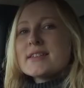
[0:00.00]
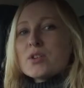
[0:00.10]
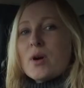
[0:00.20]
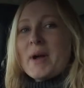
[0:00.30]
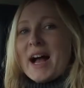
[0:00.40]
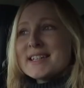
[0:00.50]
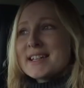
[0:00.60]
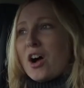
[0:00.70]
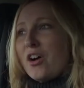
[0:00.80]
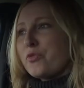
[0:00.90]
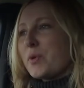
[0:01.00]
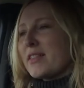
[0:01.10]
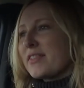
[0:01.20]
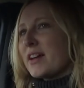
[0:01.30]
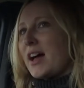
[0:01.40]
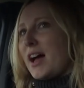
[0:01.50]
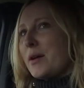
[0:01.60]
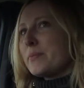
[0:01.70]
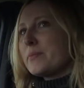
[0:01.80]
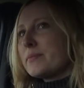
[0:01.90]
So I'm heading off with
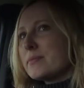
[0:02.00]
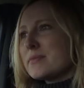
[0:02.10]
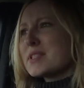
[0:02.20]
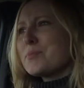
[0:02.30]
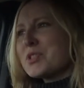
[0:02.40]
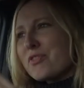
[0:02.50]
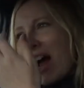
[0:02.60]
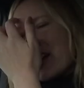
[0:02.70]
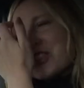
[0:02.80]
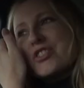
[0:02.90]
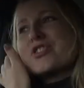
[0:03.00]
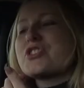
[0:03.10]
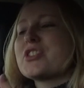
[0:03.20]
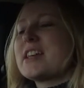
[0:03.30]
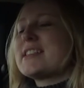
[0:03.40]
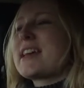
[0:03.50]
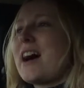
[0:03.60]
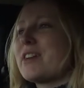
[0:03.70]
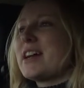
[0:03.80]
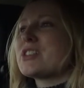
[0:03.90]
um, some directions to this
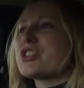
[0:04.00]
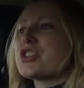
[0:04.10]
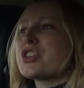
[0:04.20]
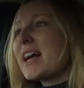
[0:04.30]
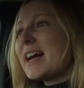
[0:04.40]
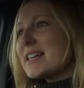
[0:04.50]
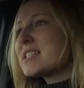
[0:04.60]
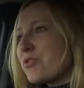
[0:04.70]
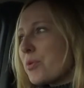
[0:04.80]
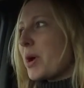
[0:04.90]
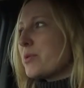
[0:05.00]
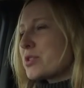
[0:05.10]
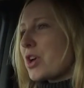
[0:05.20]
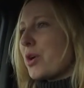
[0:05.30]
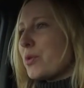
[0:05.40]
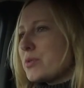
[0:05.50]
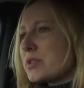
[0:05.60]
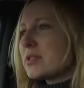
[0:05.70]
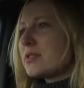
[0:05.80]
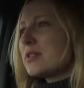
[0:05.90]
garage. I asked for a
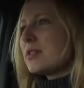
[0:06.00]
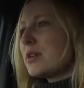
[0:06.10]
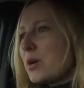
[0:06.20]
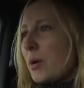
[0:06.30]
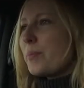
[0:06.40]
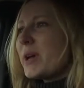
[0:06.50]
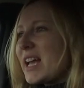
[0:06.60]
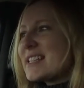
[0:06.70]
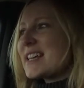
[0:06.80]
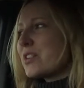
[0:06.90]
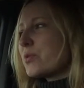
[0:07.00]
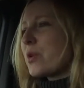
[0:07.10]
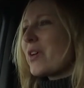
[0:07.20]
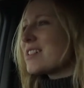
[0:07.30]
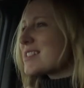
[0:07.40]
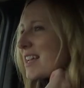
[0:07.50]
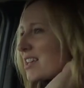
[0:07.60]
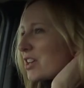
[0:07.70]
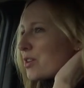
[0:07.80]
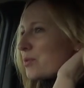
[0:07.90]
postcode but he said, oh no, that'll
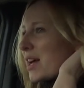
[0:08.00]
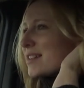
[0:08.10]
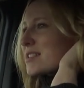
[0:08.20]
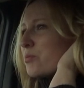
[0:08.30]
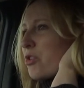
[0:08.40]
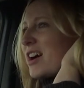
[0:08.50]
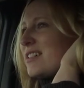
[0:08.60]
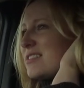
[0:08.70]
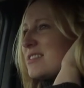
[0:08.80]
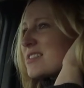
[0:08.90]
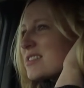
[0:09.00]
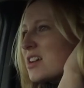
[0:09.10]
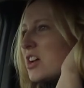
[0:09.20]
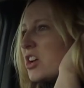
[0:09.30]
take you like somewhere else.